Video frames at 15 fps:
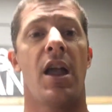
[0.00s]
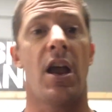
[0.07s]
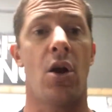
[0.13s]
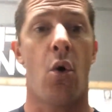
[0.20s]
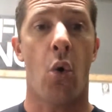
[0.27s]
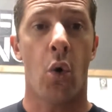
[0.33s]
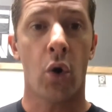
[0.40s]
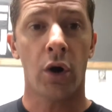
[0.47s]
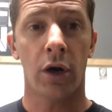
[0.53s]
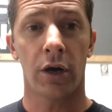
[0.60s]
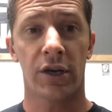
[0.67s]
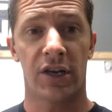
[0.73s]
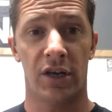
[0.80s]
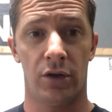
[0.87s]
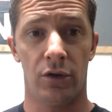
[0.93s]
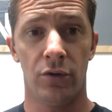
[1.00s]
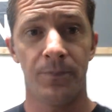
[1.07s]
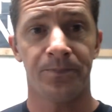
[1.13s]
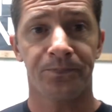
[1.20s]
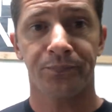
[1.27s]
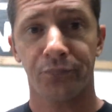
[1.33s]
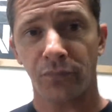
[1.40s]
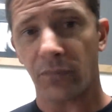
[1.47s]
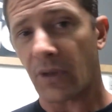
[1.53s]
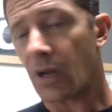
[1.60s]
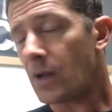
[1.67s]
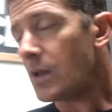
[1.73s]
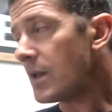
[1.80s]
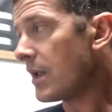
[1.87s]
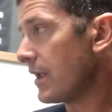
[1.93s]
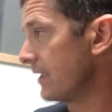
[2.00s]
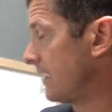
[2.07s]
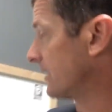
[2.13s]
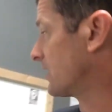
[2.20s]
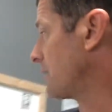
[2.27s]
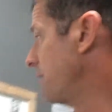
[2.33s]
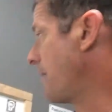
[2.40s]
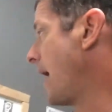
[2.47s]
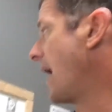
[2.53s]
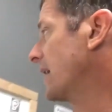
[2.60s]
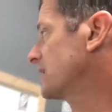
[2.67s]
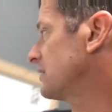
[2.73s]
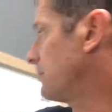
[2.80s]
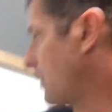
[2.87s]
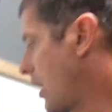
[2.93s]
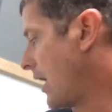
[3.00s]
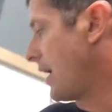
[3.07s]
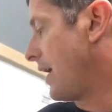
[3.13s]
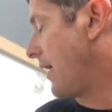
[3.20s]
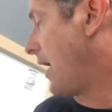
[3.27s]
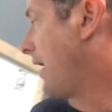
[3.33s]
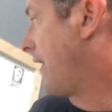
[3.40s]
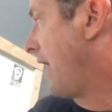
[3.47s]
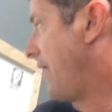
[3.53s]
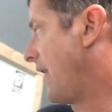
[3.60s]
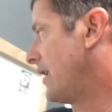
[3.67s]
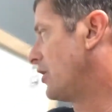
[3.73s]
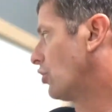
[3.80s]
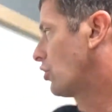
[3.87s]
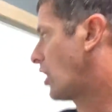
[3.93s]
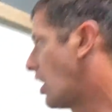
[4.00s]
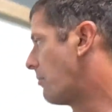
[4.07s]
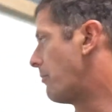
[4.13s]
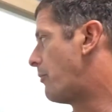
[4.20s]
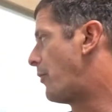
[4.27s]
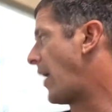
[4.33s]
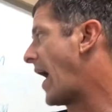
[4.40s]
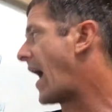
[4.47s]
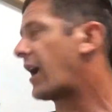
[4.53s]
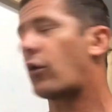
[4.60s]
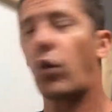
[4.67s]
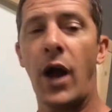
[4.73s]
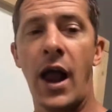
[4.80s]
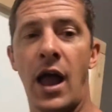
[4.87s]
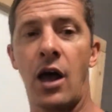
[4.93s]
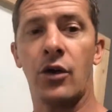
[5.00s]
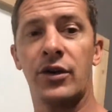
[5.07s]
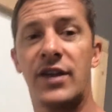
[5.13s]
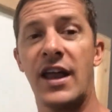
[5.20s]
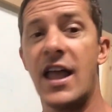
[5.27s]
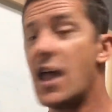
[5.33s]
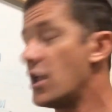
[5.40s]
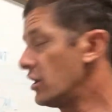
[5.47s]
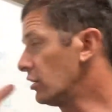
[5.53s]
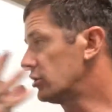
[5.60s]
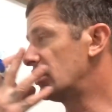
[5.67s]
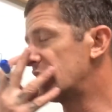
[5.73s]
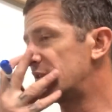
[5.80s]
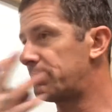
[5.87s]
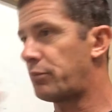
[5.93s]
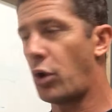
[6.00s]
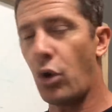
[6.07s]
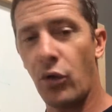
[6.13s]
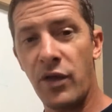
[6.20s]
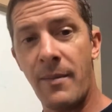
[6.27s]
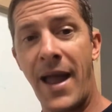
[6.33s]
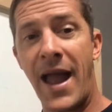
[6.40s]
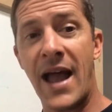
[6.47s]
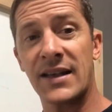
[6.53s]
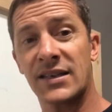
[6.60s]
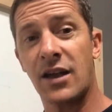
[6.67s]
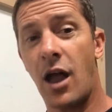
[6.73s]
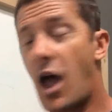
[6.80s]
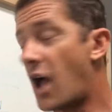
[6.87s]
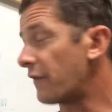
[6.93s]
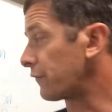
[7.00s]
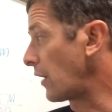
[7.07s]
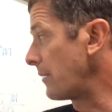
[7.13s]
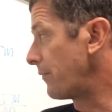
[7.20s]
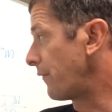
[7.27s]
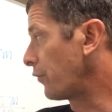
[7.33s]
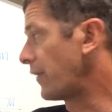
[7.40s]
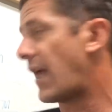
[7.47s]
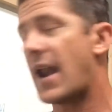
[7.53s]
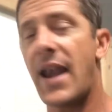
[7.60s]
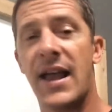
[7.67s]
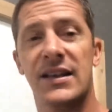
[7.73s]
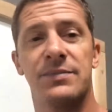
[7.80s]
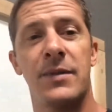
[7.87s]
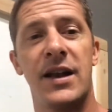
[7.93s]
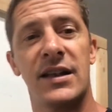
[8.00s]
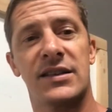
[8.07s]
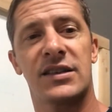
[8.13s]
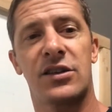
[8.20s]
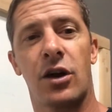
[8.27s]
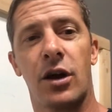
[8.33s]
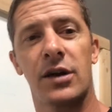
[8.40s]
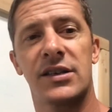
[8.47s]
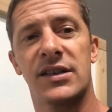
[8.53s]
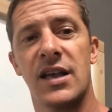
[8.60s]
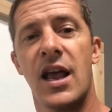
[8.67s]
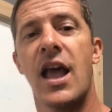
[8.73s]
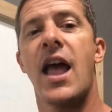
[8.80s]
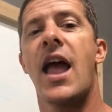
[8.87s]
in order to get the maximum, and then you'll come back around, you'll just pull the mask off right before that next minute starts,